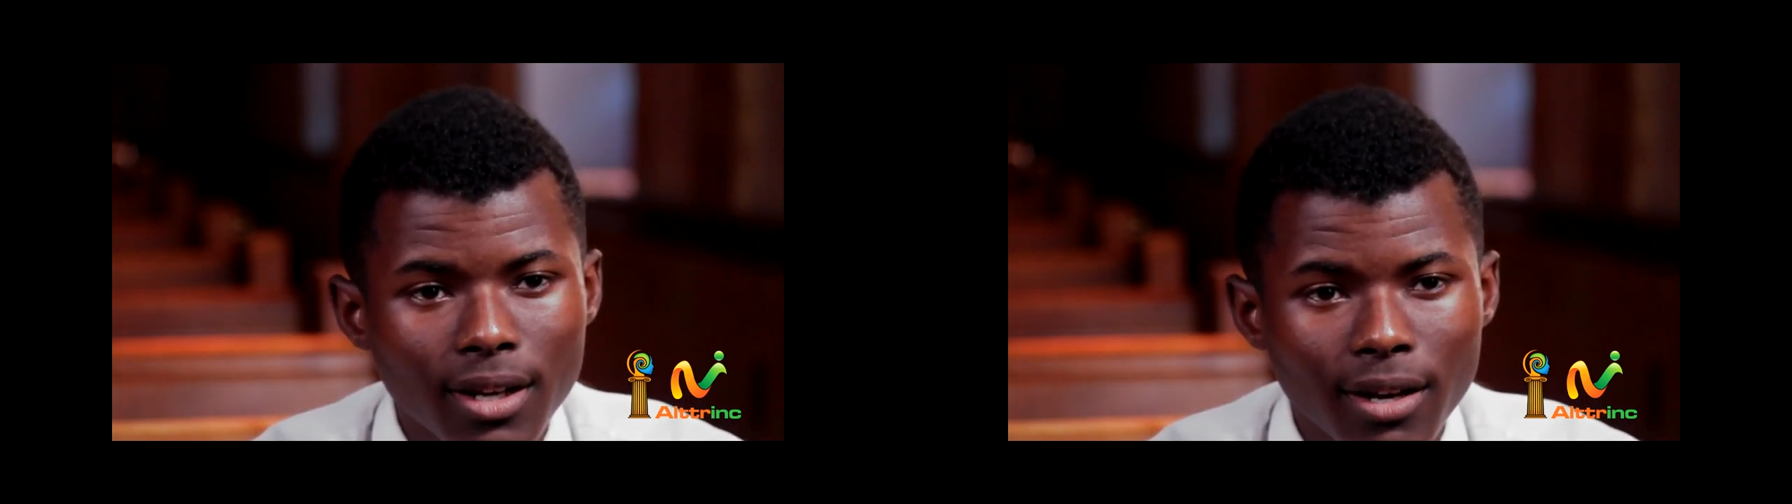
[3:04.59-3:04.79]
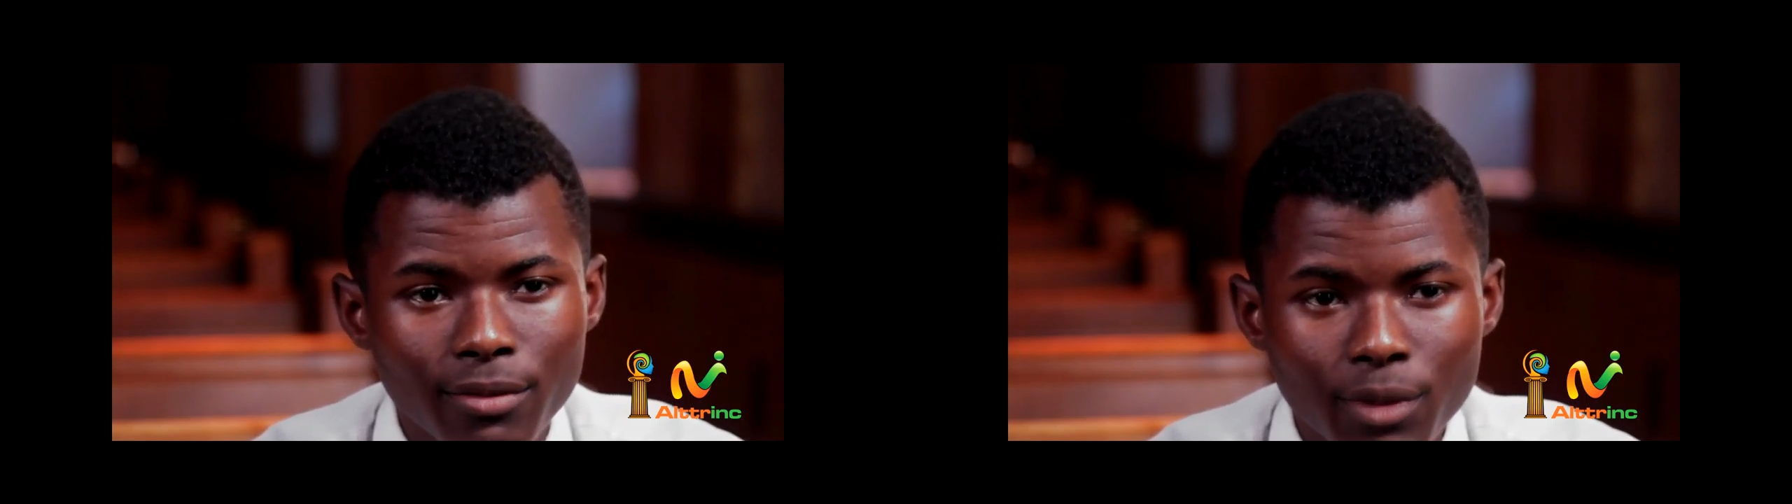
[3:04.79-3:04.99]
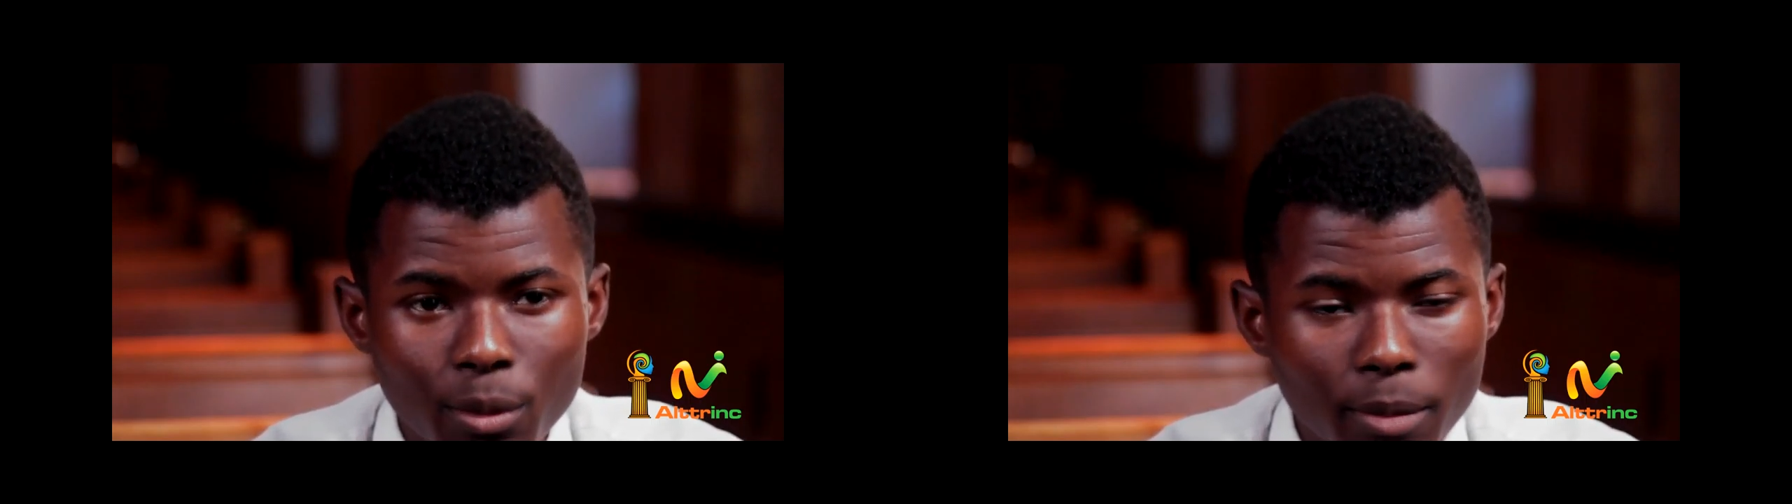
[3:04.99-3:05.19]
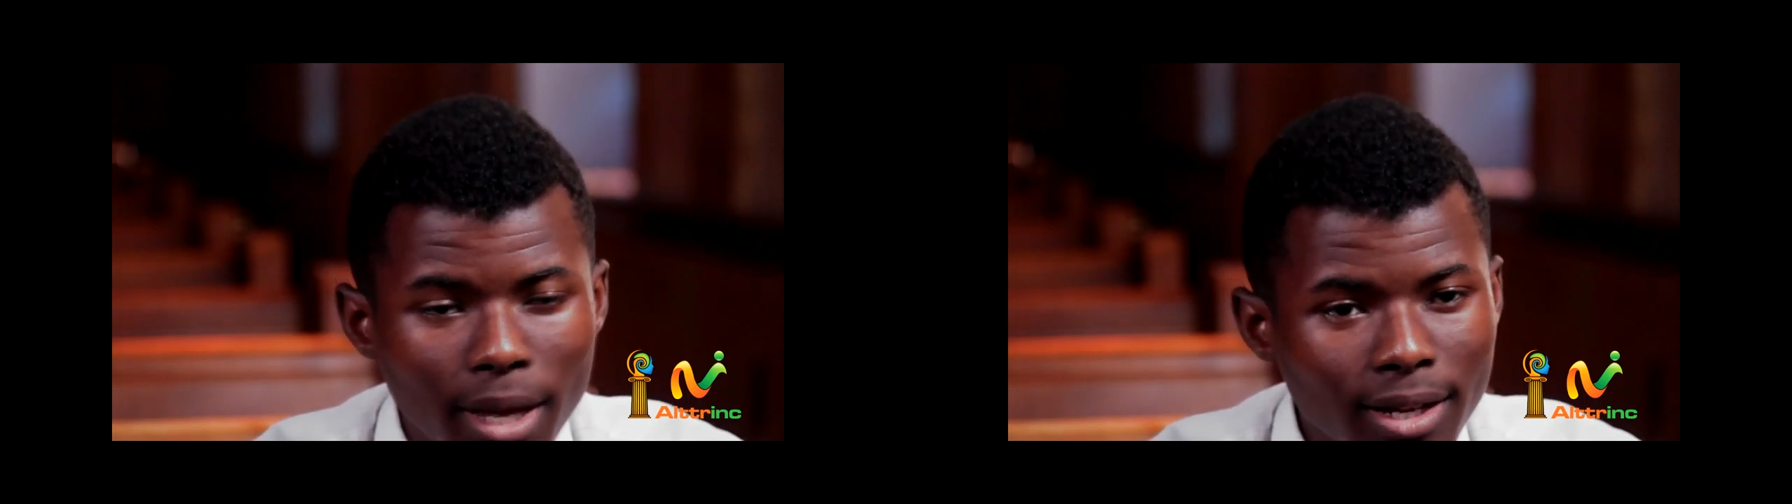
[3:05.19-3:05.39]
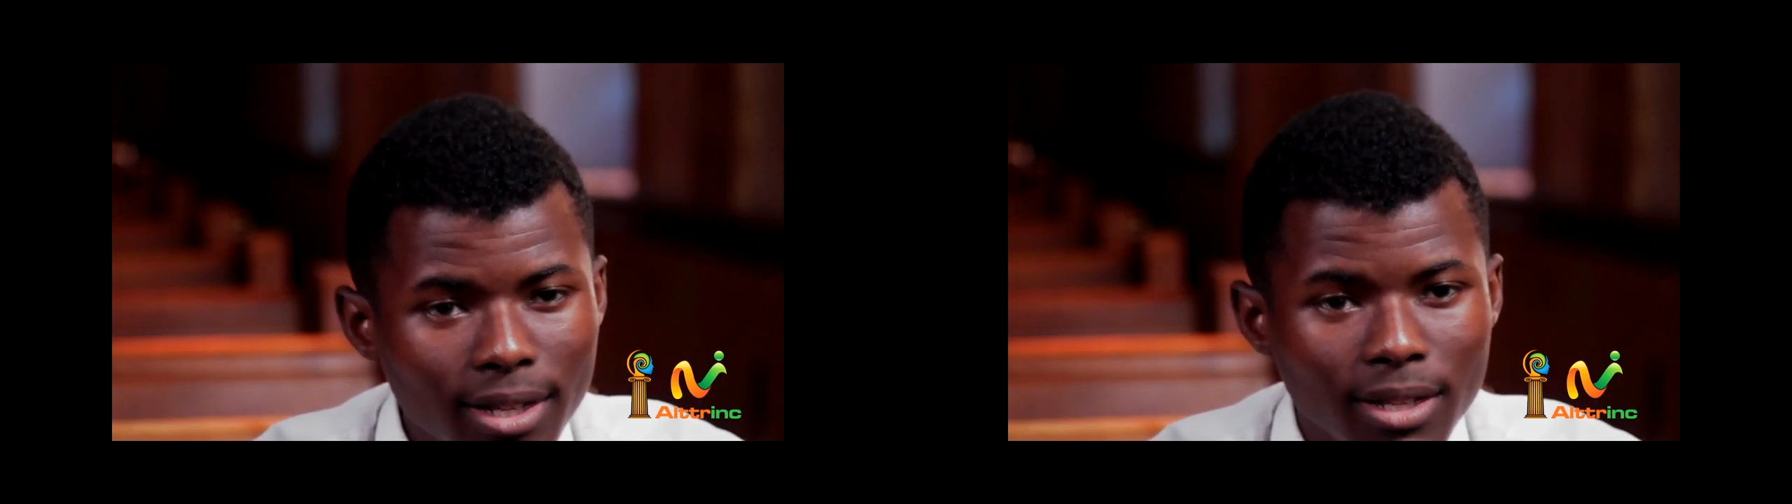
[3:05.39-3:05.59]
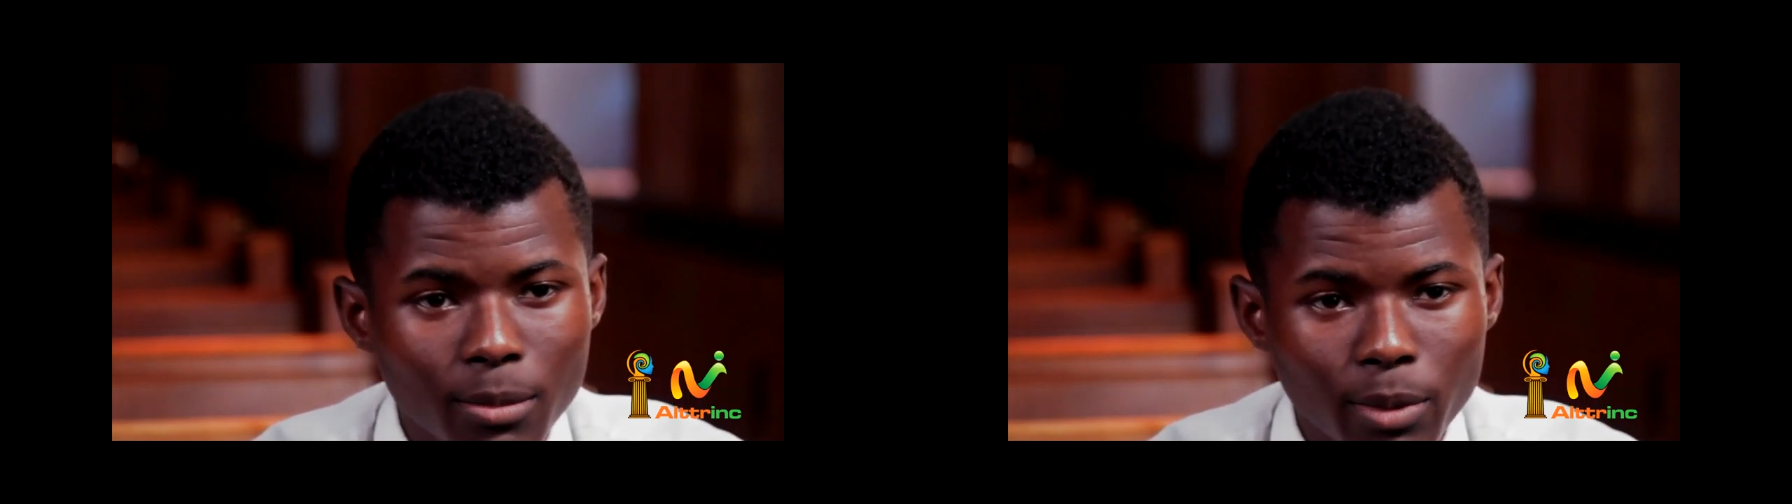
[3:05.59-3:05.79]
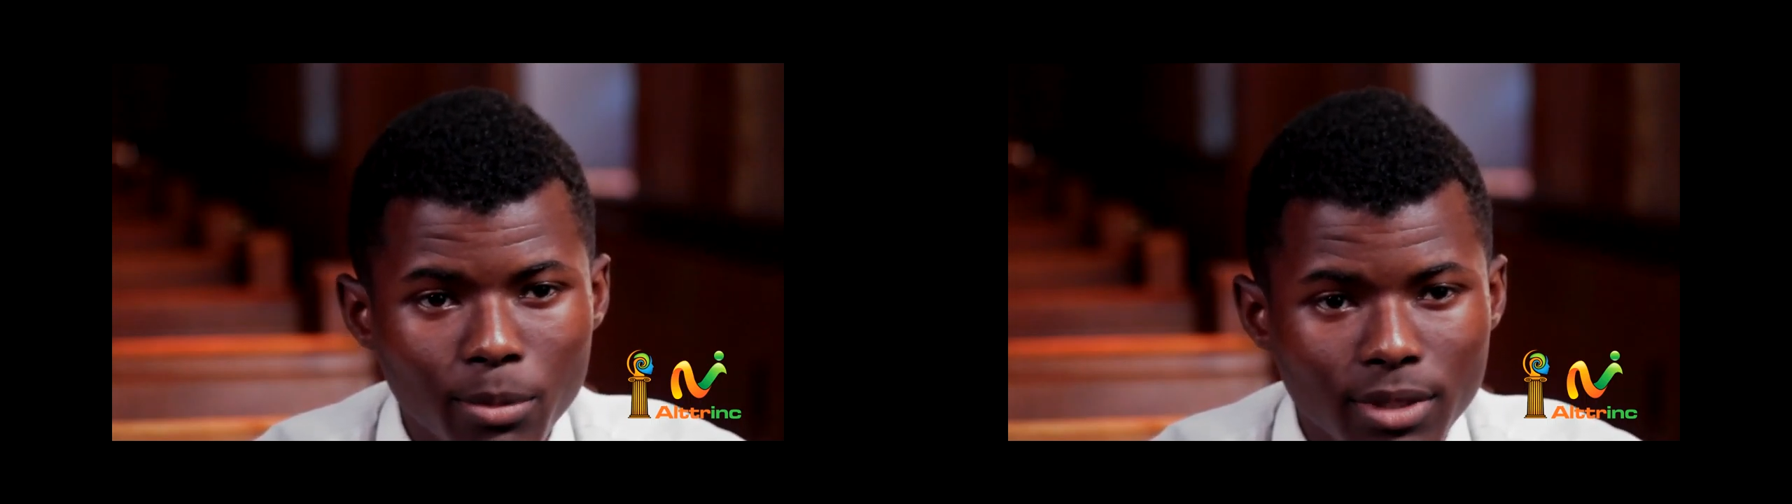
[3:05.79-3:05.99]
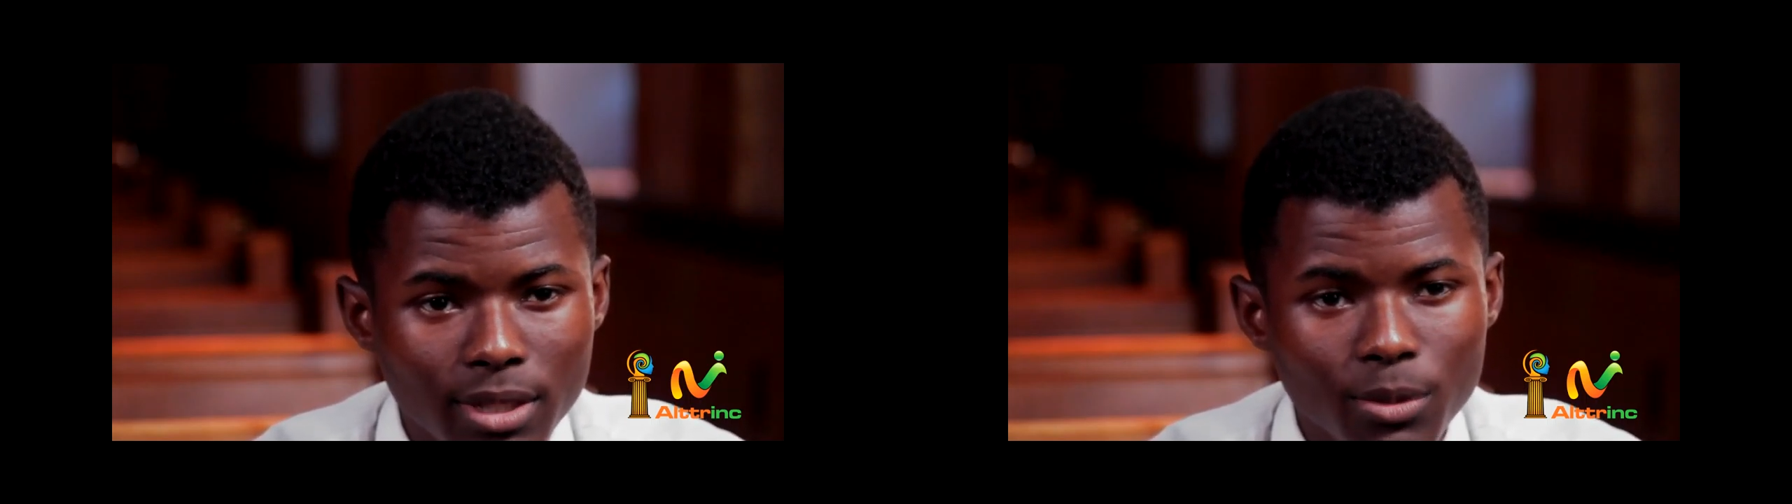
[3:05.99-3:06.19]
of humanity and the
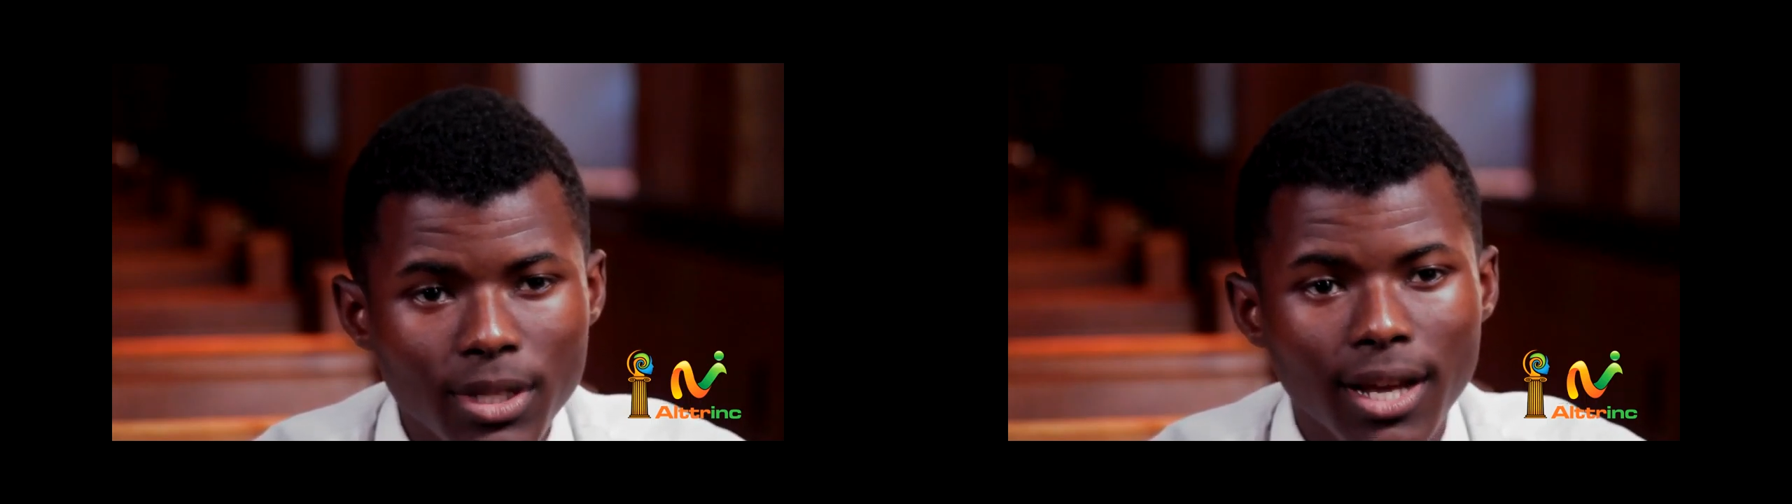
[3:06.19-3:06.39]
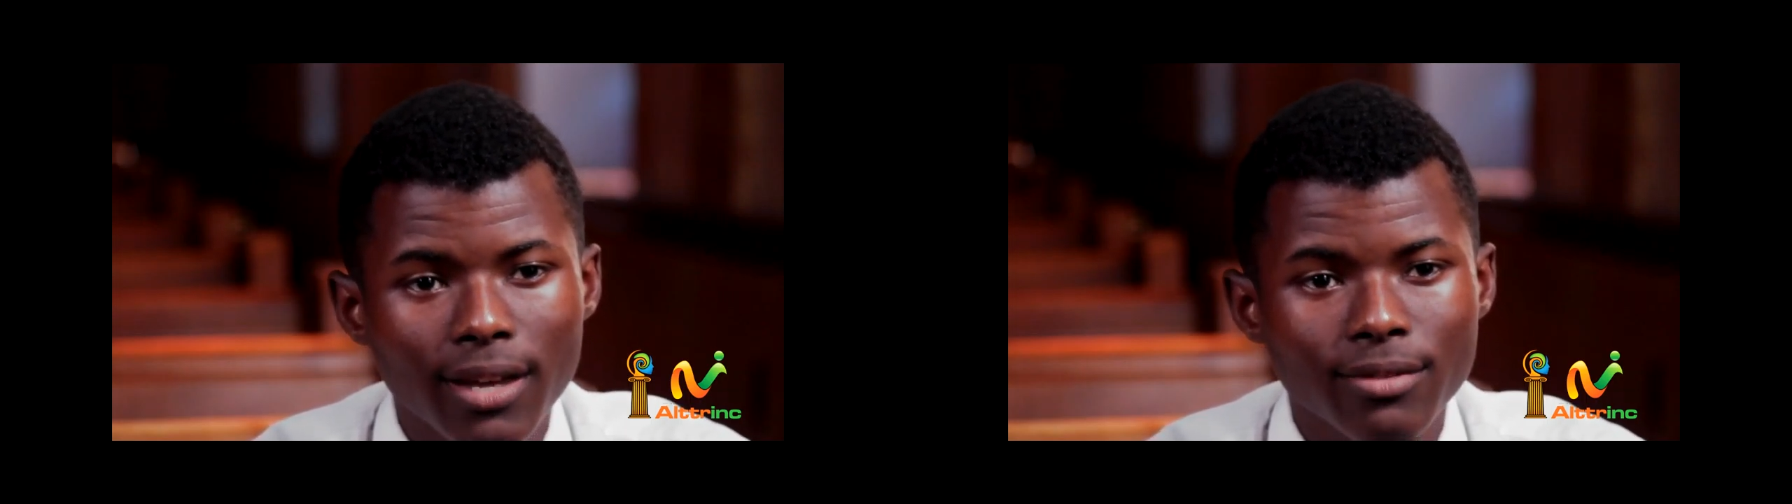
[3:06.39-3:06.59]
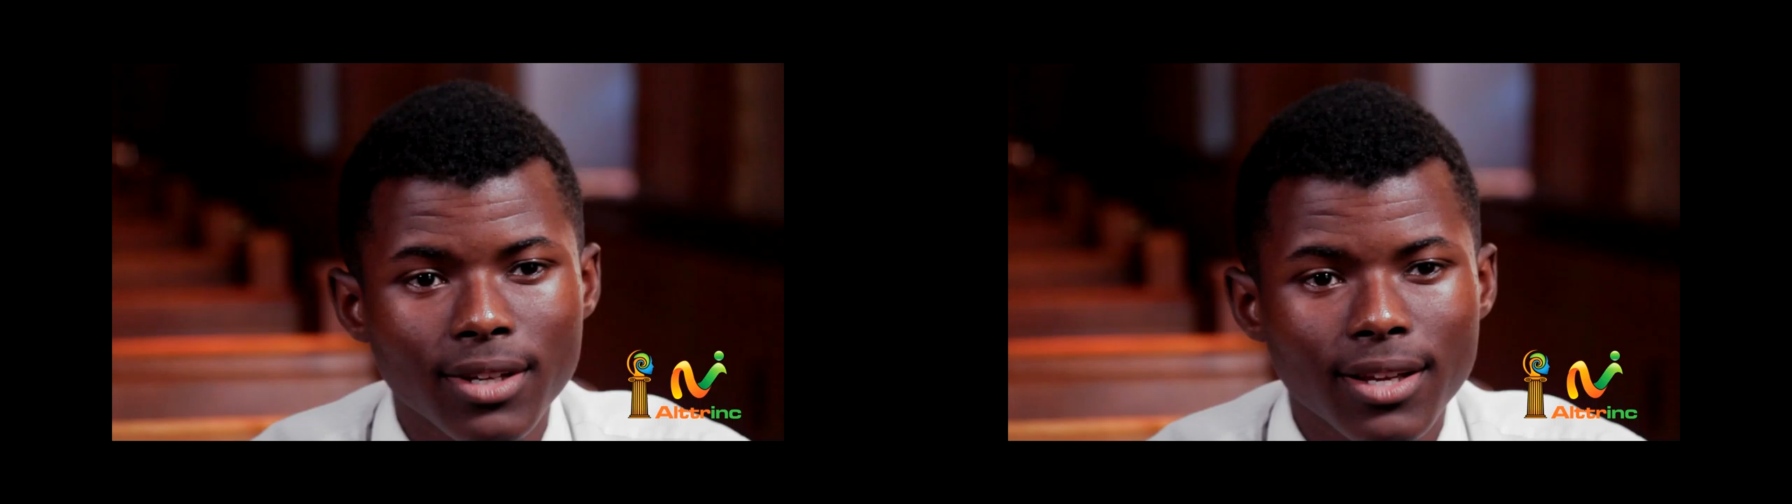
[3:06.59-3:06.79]
purpose that we have.